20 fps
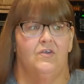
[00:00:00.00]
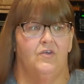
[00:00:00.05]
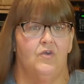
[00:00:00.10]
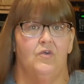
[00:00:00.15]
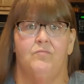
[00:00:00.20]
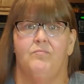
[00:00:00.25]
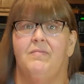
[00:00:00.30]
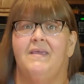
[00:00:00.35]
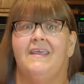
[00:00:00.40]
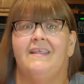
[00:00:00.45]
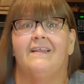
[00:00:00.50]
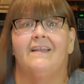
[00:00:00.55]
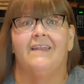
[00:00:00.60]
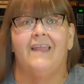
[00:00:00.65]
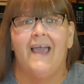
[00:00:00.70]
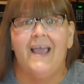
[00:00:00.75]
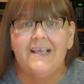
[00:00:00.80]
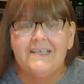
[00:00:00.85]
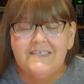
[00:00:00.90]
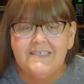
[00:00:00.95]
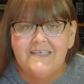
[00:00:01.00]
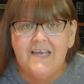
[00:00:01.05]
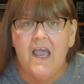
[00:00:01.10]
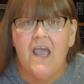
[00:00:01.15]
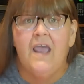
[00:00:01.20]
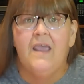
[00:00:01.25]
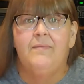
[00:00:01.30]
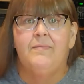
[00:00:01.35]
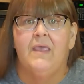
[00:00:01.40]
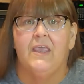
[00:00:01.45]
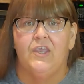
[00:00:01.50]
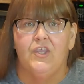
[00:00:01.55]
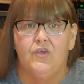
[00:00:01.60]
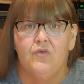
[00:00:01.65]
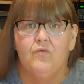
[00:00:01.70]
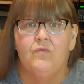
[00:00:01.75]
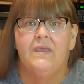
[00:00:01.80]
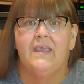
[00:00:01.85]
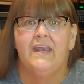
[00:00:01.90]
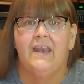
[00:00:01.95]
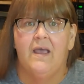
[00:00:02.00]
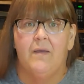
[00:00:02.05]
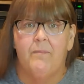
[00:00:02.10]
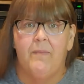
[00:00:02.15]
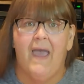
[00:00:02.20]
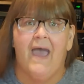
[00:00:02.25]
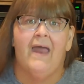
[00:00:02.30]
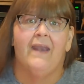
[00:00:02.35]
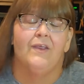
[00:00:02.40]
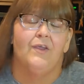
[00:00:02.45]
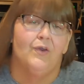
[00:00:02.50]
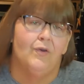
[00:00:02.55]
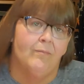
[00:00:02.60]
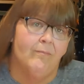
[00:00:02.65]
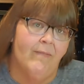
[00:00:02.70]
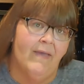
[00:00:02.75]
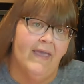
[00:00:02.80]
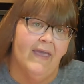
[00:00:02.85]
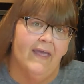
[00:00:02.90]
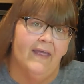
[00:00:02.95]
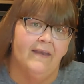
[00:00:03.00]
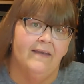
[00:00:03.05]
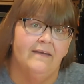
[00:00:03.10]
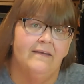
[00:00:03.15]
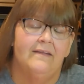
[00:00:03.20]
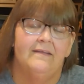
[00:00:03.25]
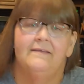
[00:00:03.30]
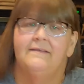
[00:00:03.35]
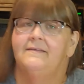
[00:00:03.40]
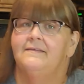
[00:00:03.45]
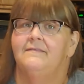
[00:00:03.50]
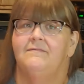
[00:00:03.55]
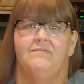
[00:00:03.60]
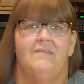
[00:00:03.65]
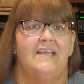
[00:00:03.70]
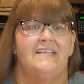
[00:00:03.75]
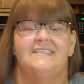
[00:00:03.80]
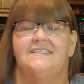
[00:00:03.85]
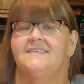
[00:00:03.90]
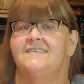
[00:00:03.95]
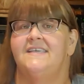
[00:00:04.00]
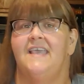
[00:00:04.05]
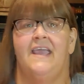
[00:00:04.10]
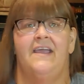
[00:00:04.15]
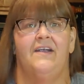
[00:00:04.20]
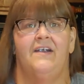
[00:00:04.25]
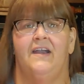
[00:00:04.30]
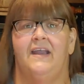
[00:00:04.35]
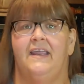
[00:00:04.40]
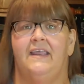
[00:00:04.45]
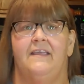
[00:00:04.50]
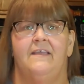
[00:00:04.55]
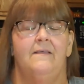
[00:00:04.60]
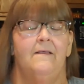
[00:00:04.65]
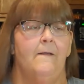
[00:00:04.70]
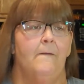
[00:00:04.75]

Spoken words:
could be the last time that you get up out of your bed. Mm-hmm. That's scary.